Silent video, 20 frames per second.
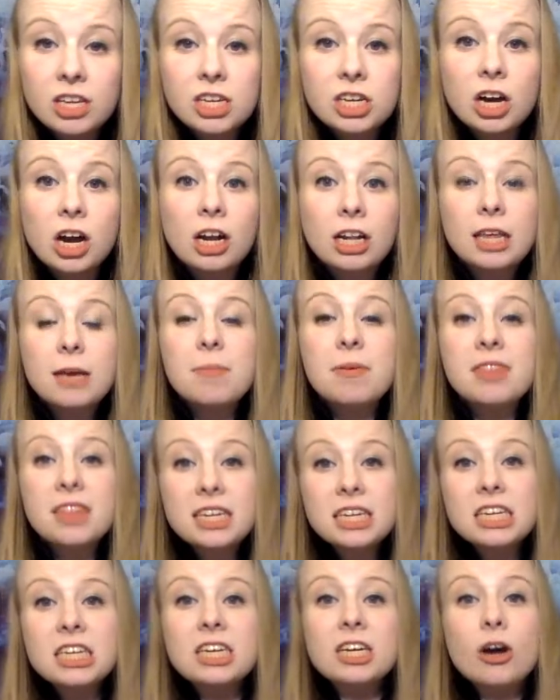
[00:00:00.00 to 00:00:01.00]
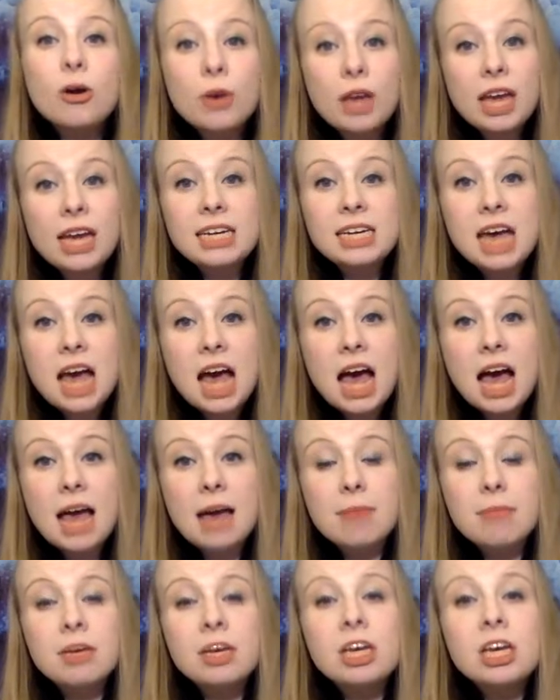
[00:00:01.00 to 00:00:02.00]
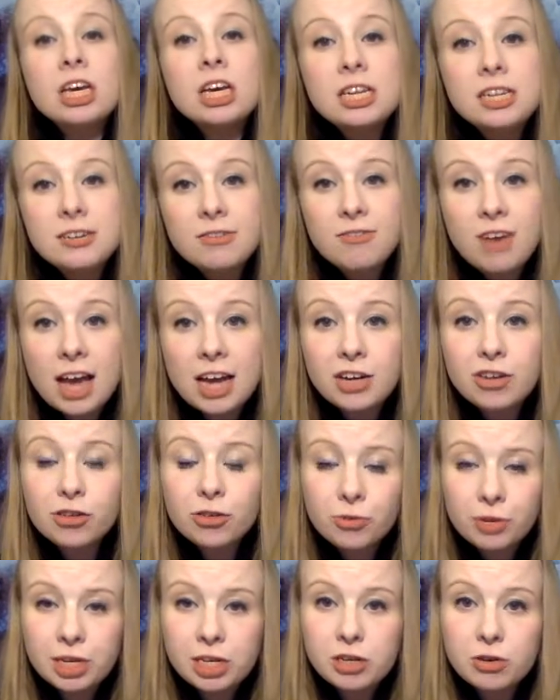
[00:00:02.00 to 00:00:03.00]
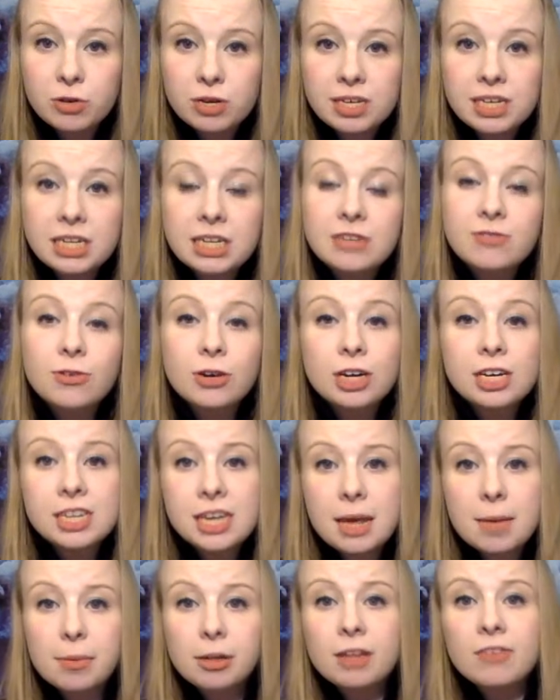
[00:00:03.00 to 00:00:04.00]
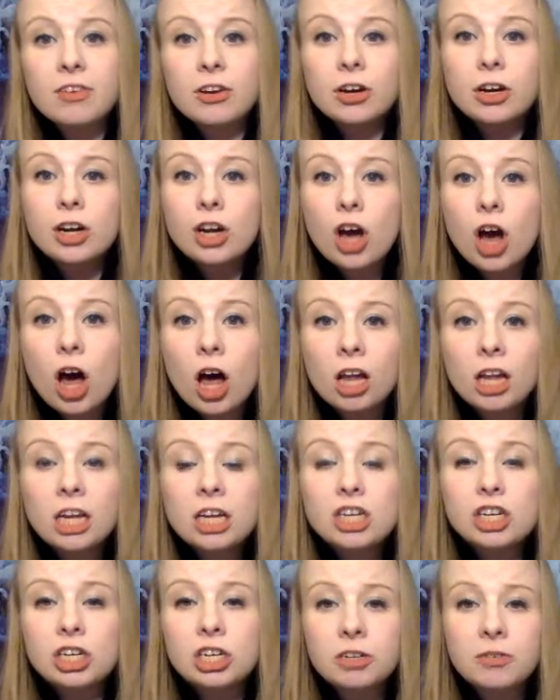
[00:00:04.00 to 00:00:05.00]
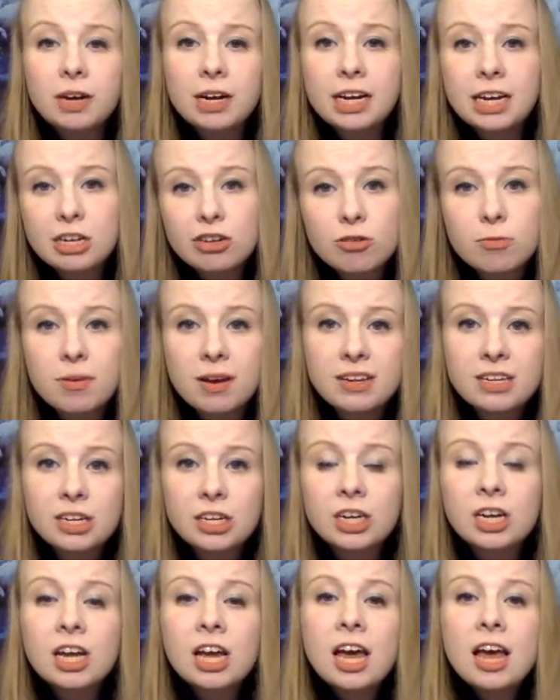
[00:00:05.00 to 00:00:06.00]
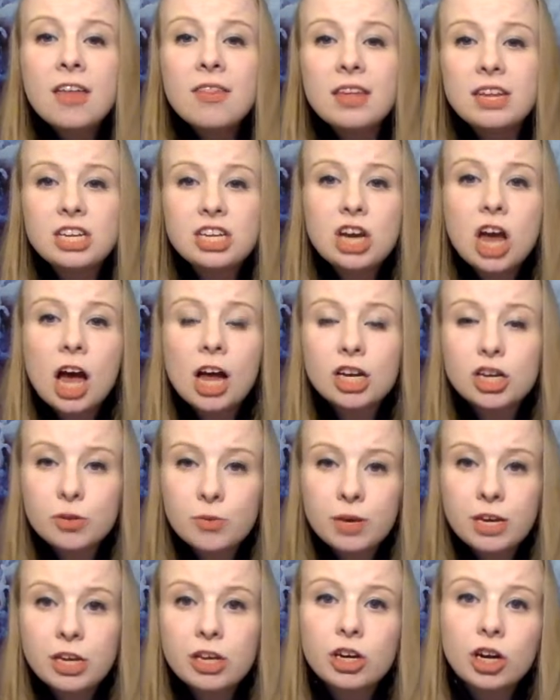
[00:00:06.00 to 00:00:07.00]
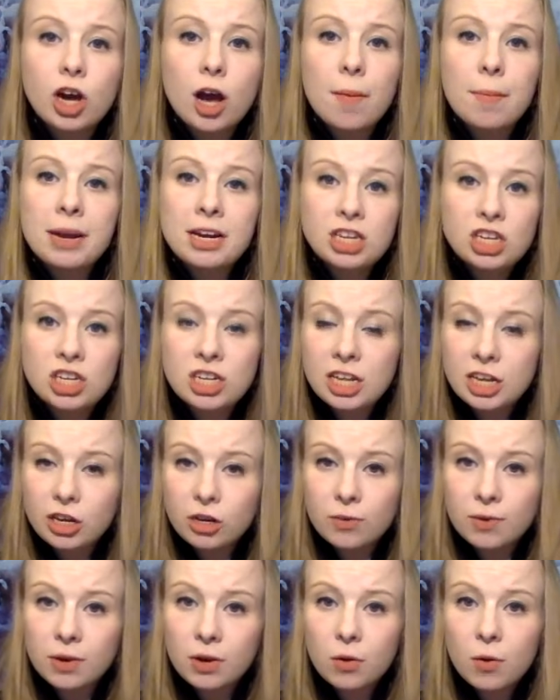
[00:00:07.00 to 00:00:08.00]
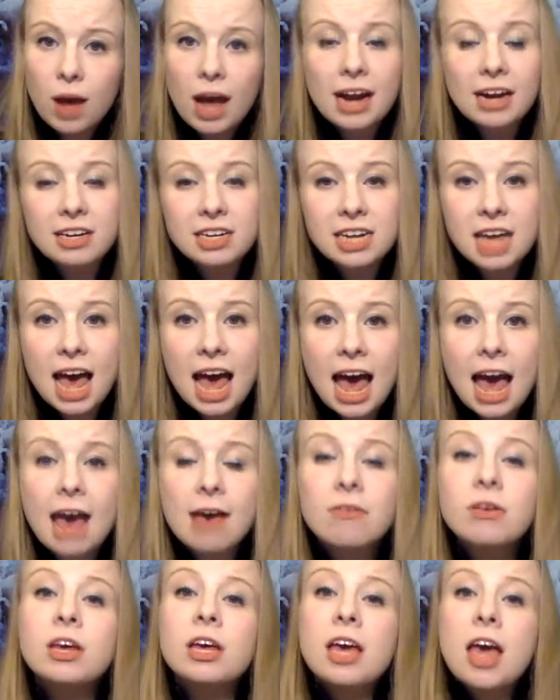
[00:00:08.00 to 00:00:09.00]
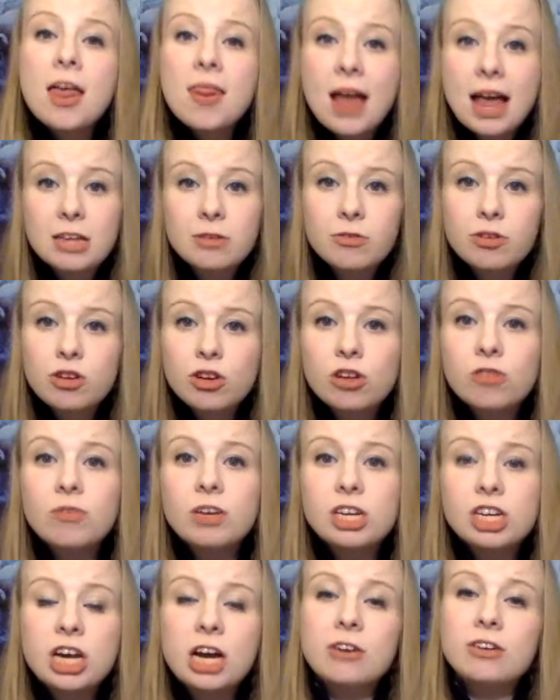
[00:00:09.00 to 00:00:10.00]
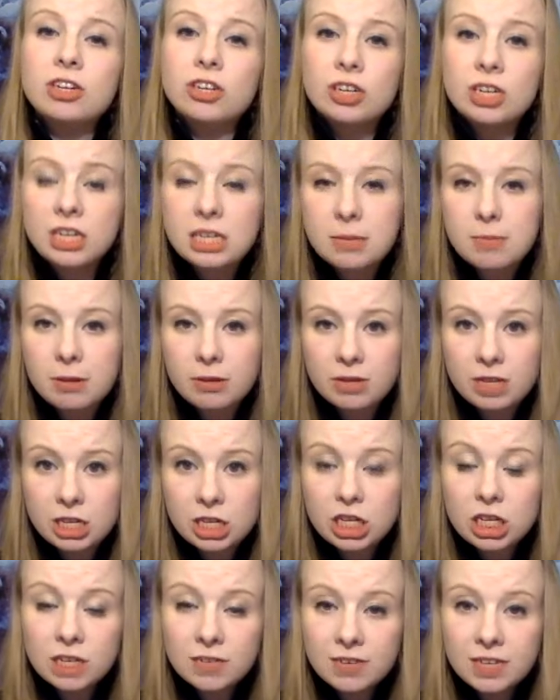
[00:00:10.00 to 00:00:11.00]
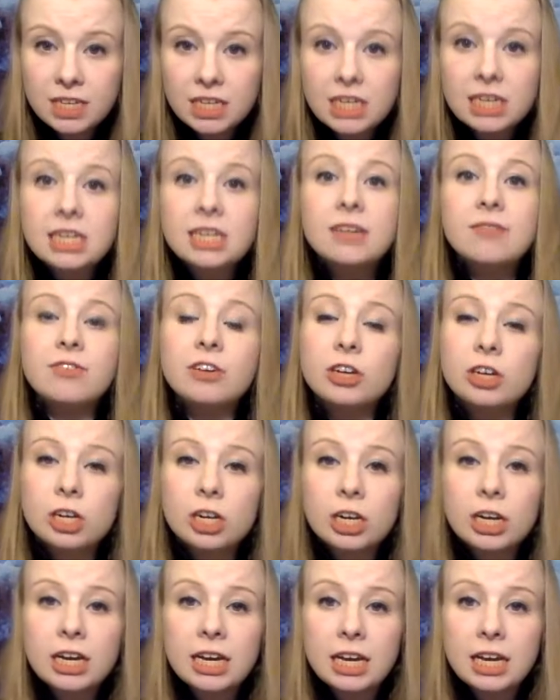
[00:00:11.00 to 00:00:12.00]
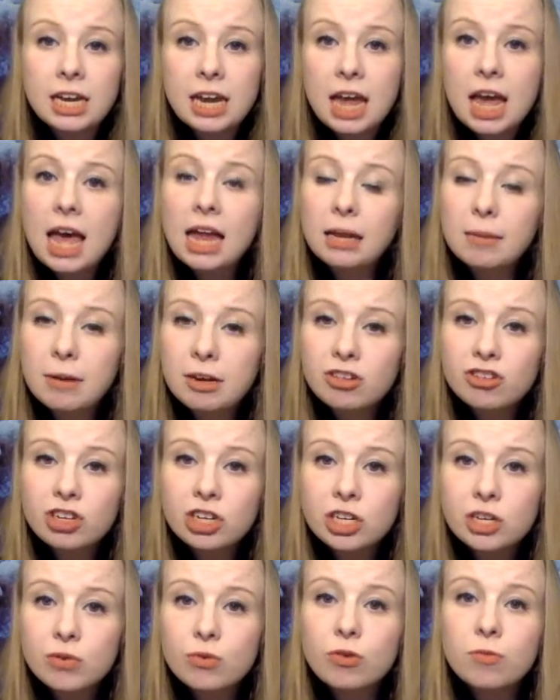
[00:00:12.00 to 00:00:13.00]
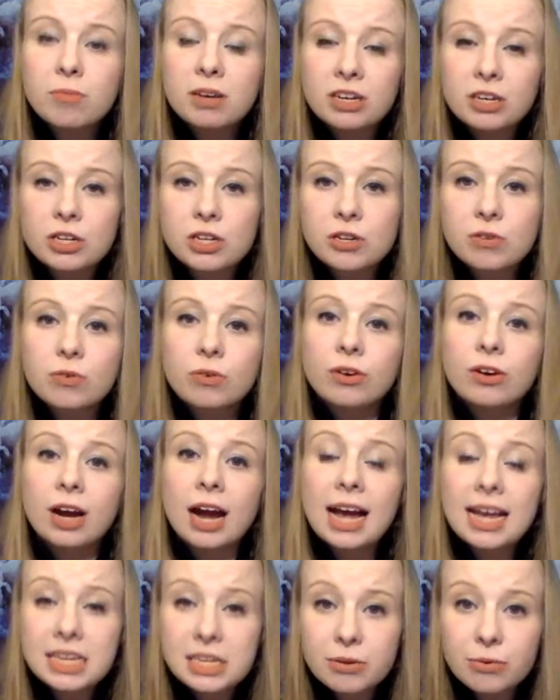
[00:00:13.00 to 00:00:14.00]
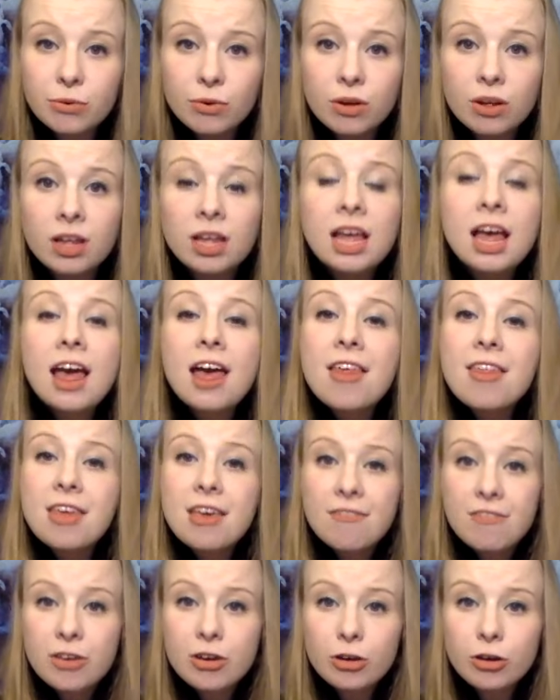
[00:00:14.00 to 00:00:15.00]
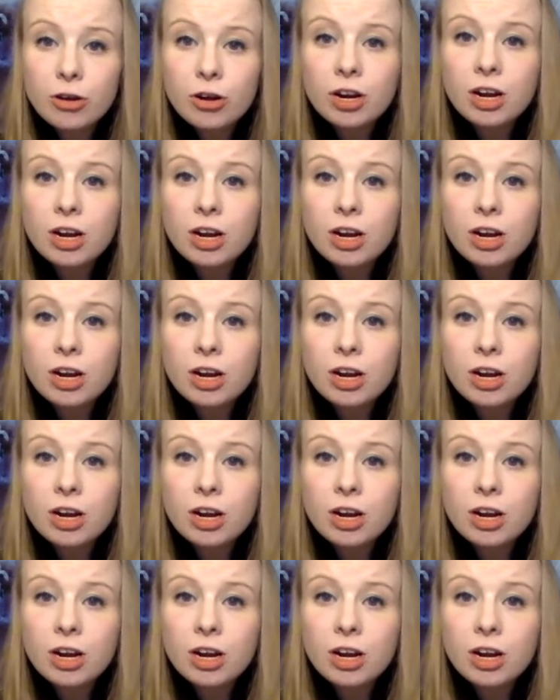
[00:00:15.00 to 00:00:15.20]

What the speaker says: snarly, but this is an okay time to find your resources. For example, if you're in college and you're running into a professor that's not doing your accommodations that you're required to have, that's when you can reach out to your disability services. If you're in elementary school, middle school, or high school, if you